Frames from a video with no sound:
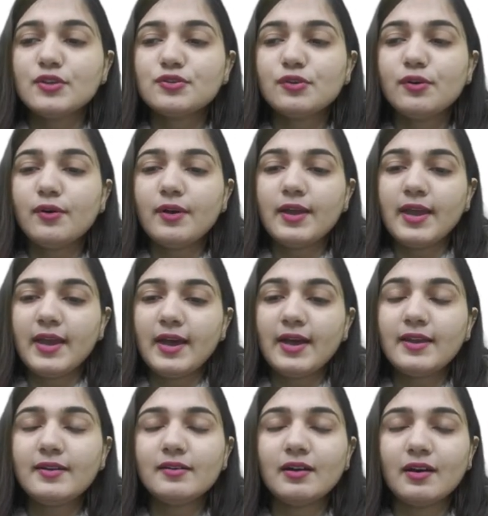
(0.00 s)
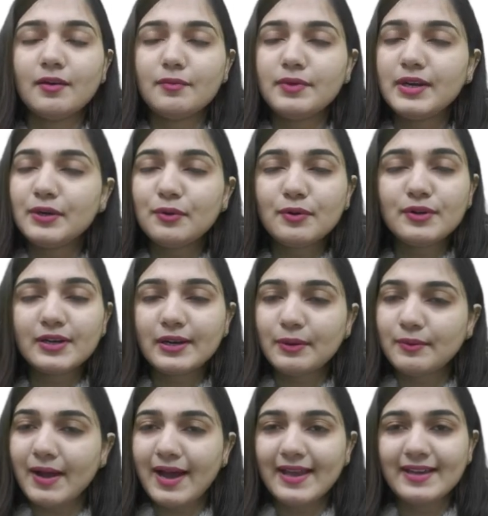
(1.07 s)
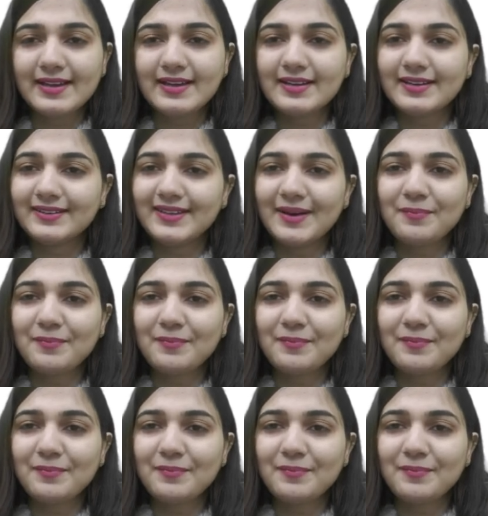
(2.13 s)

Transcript: So here we don't require